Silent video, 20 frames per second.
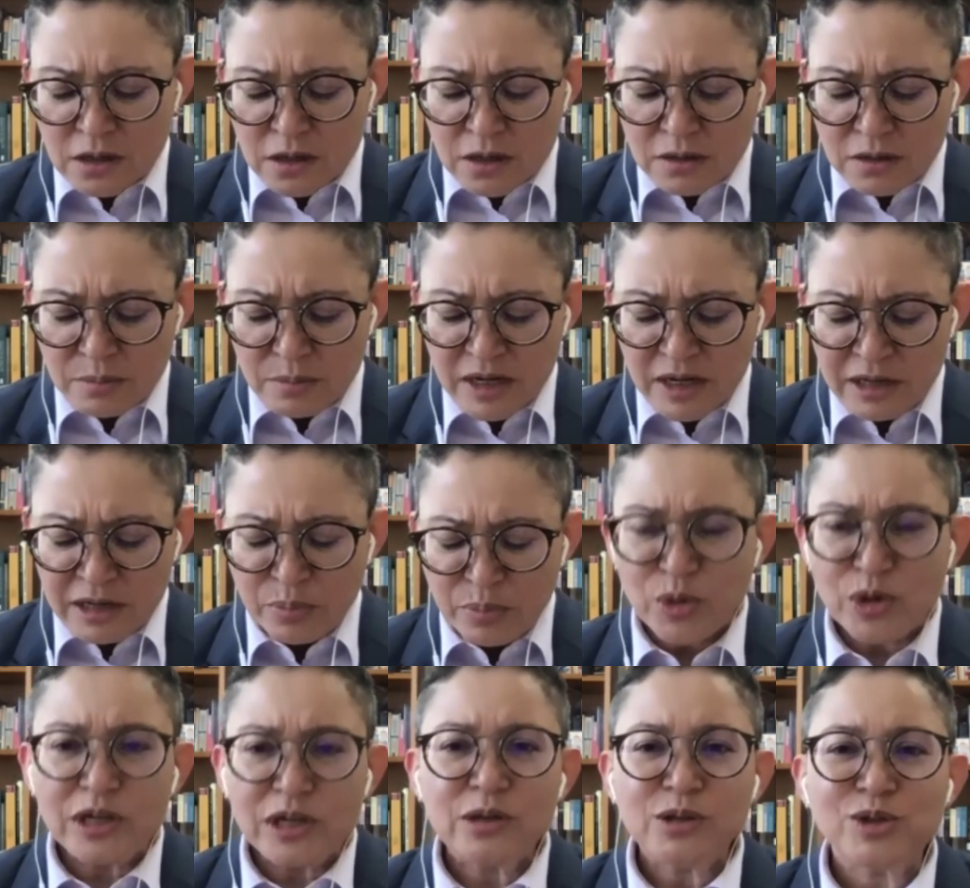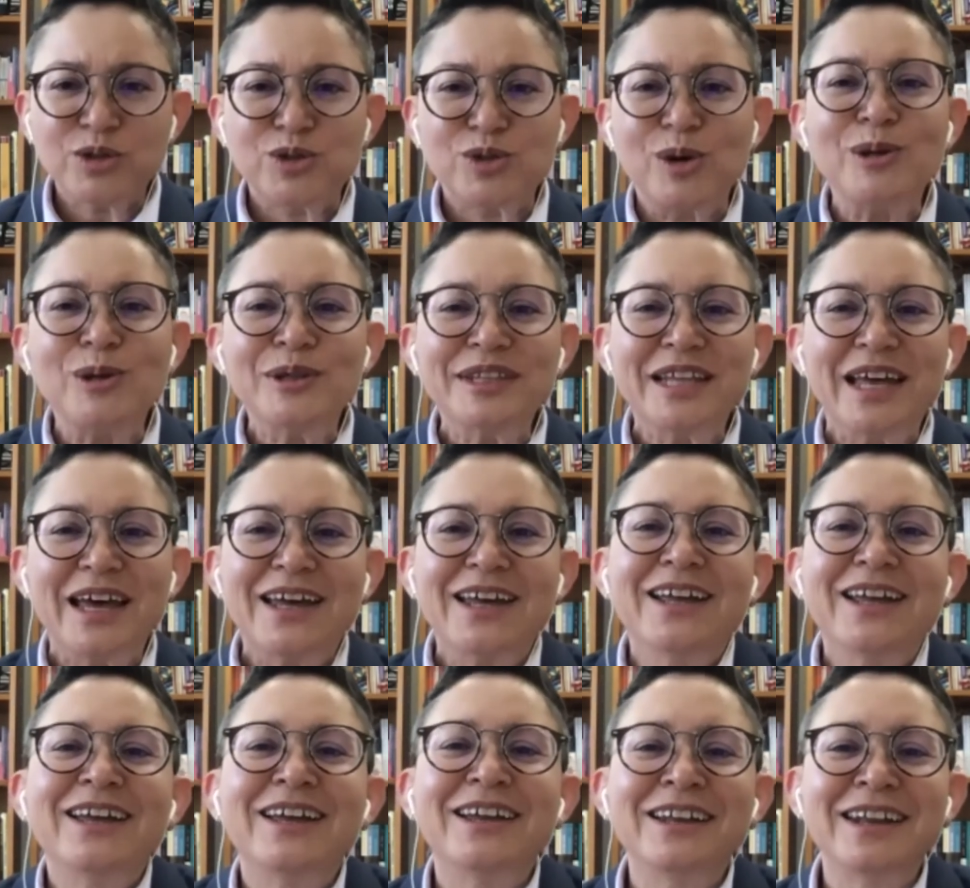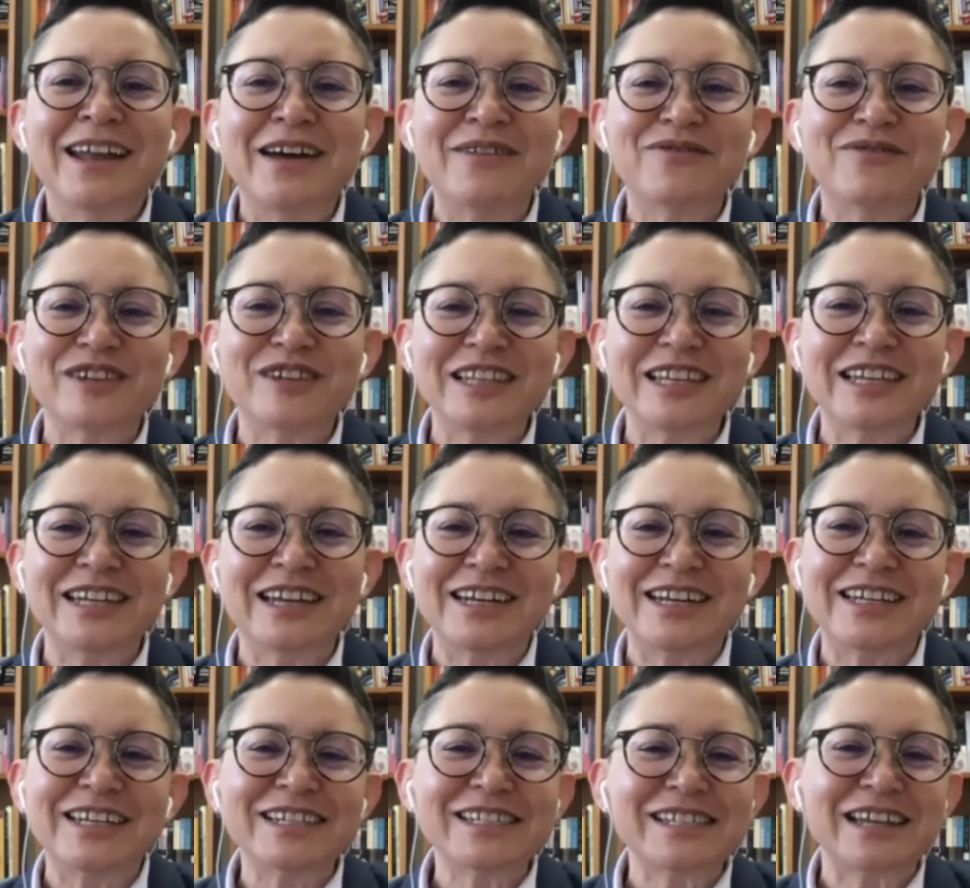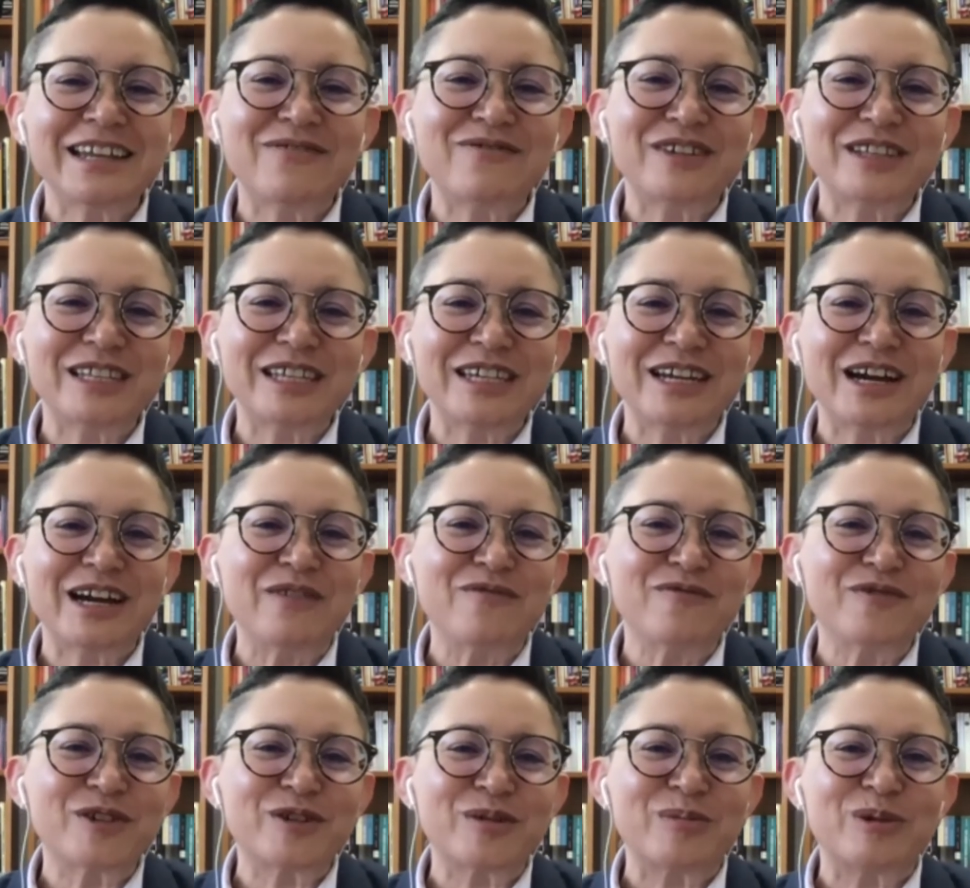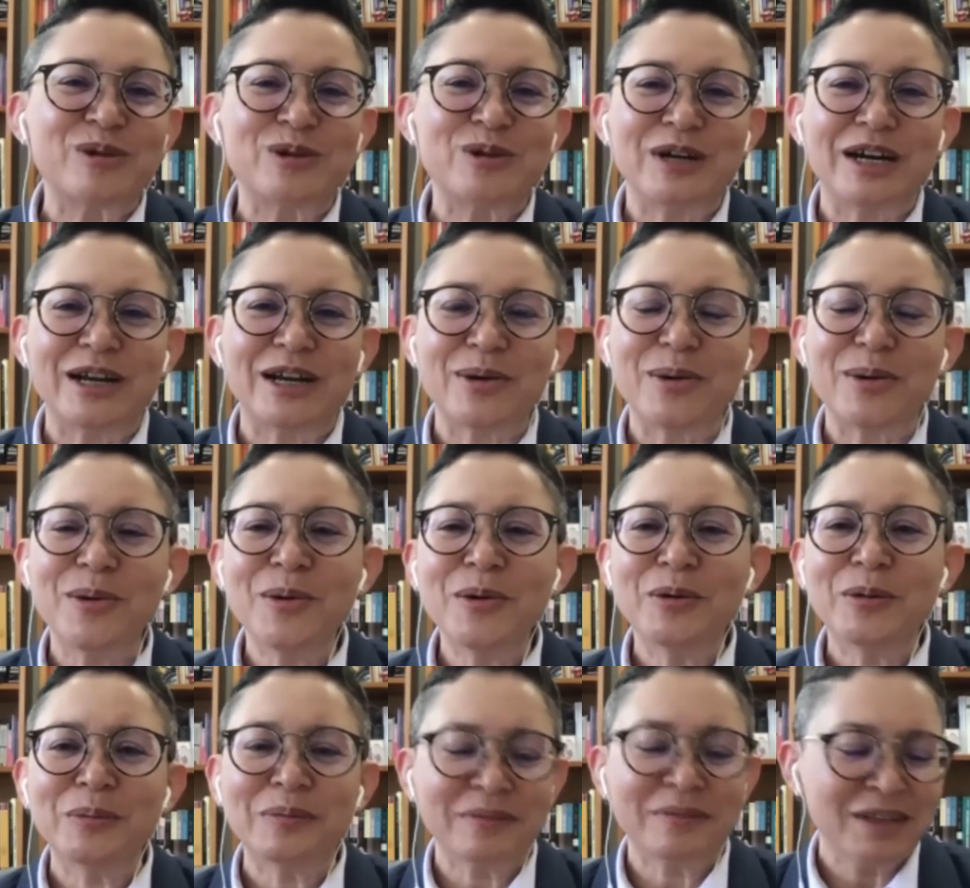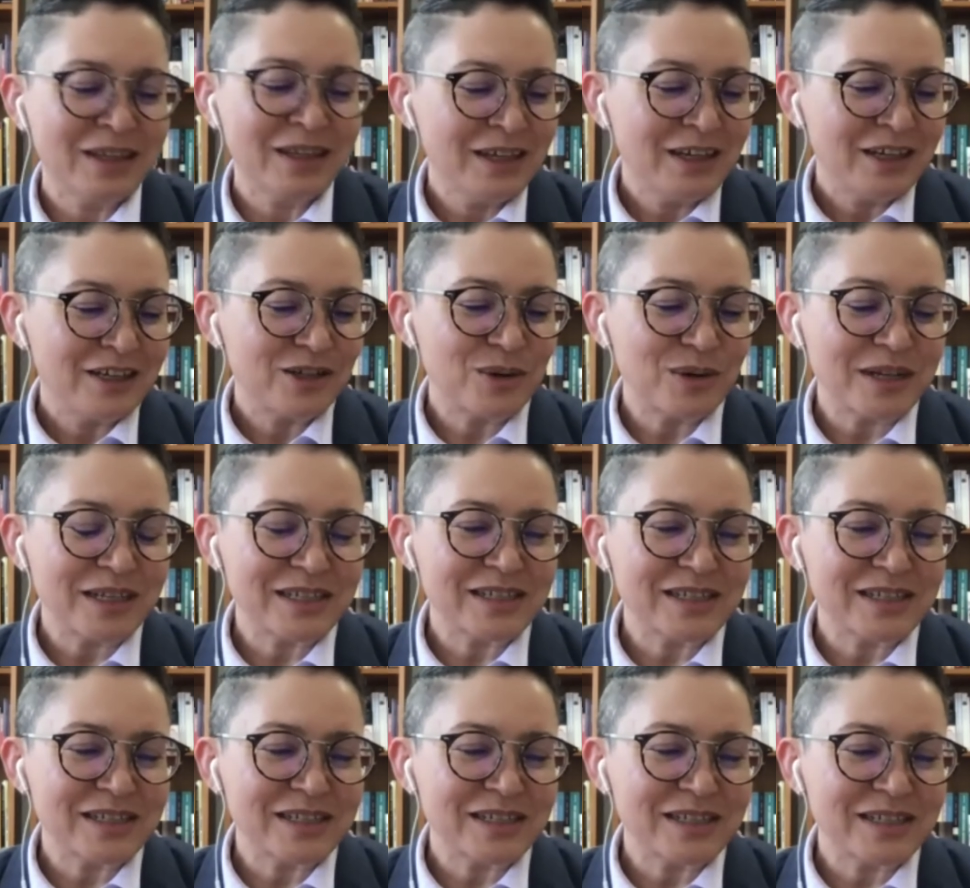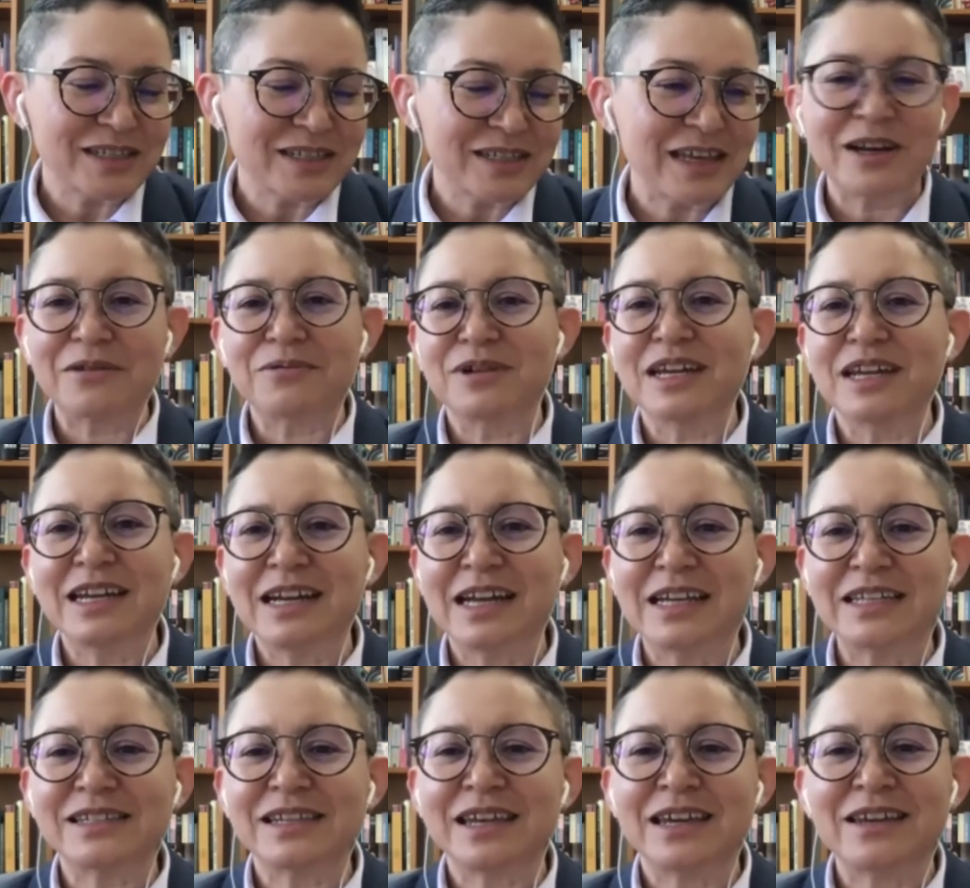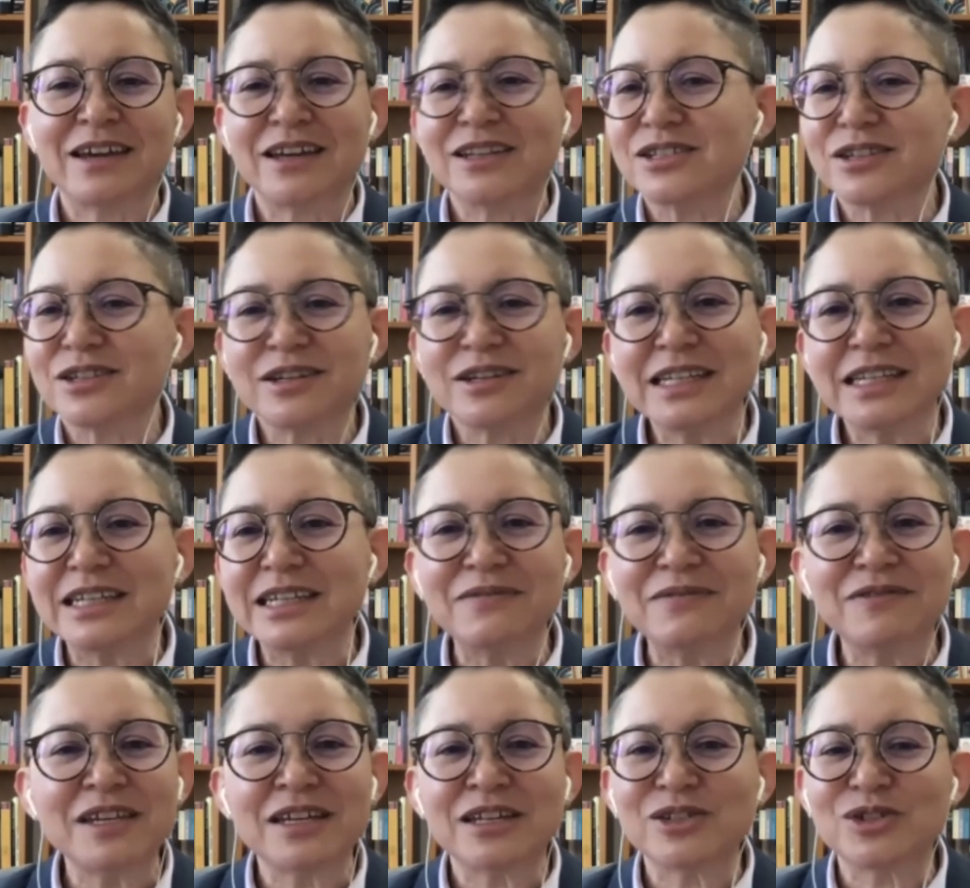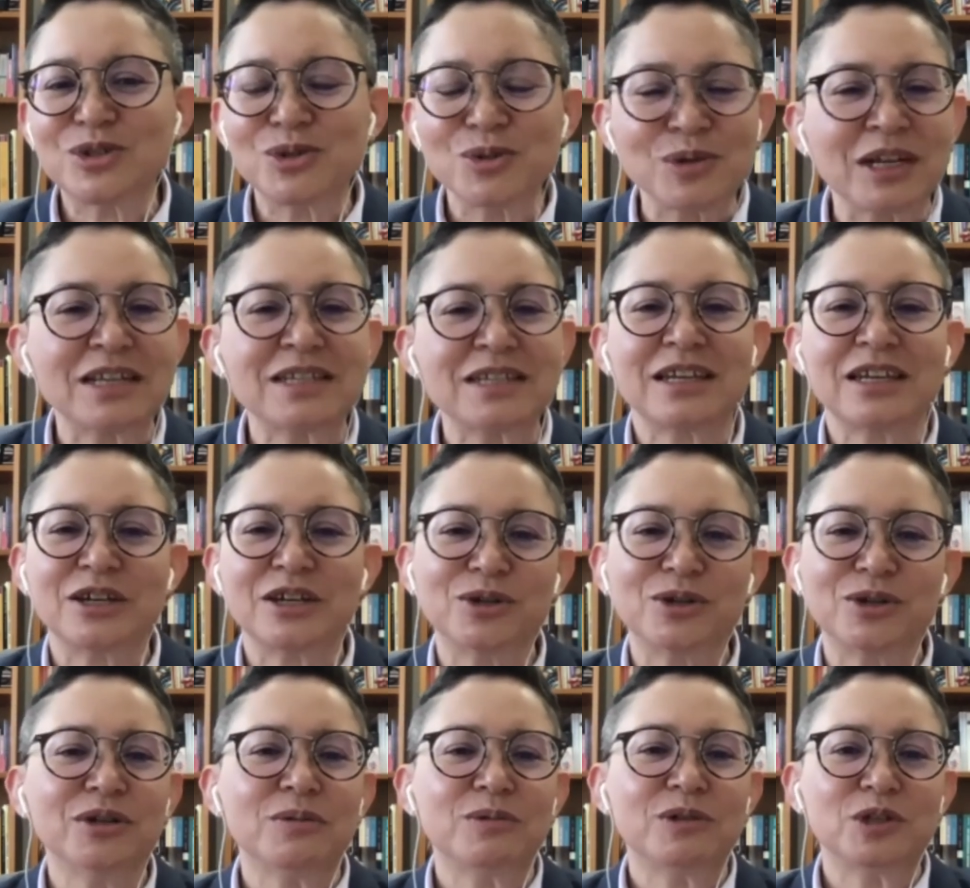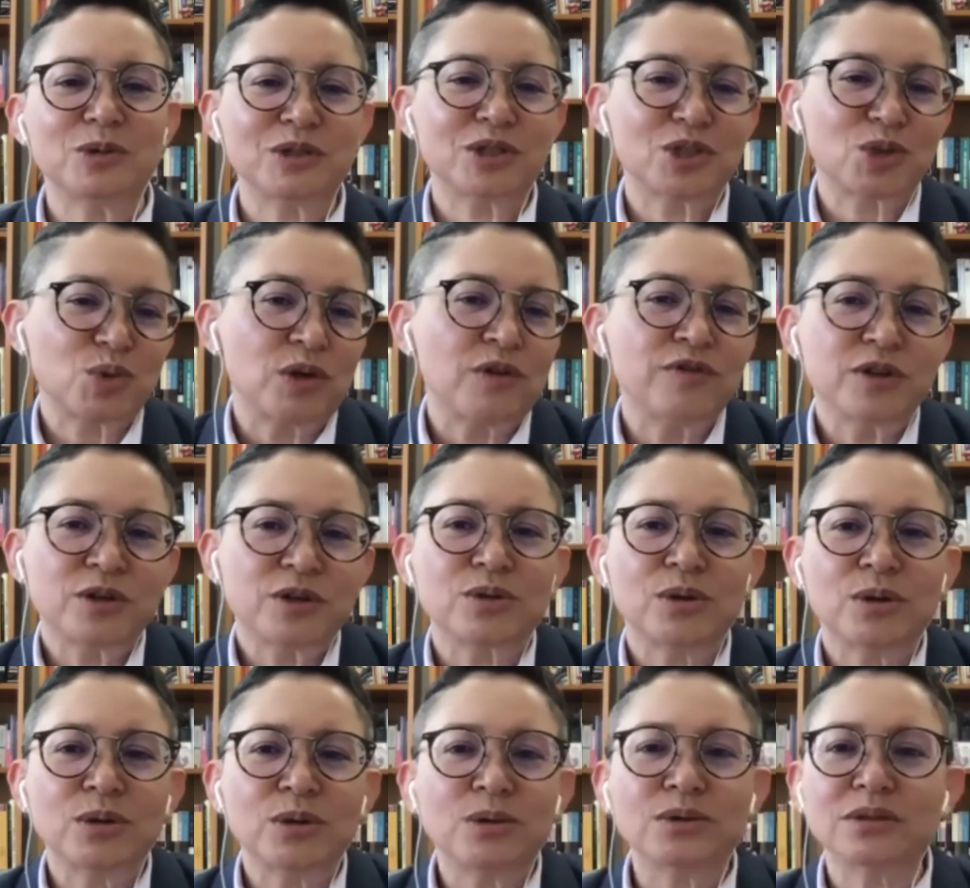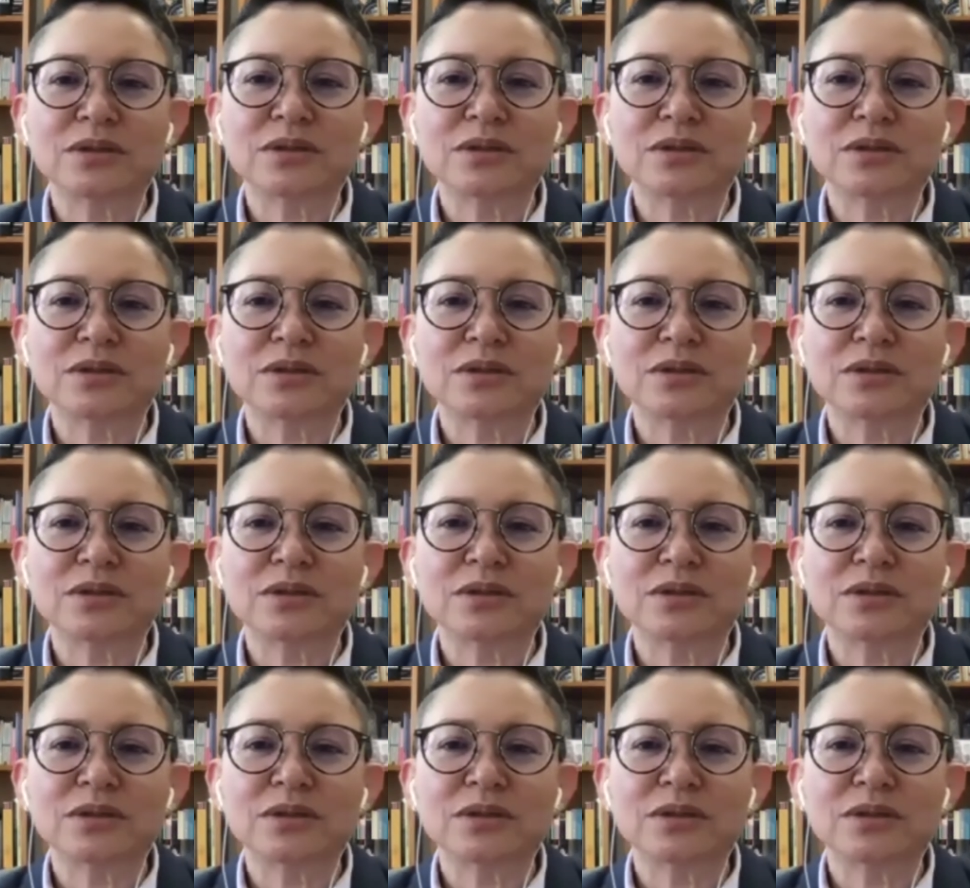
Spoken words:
my poor little soul not feeling at ease, not feeling comfortable at home, notice that in what I read, I say I started leaving as soon as I could, which was 12 years old.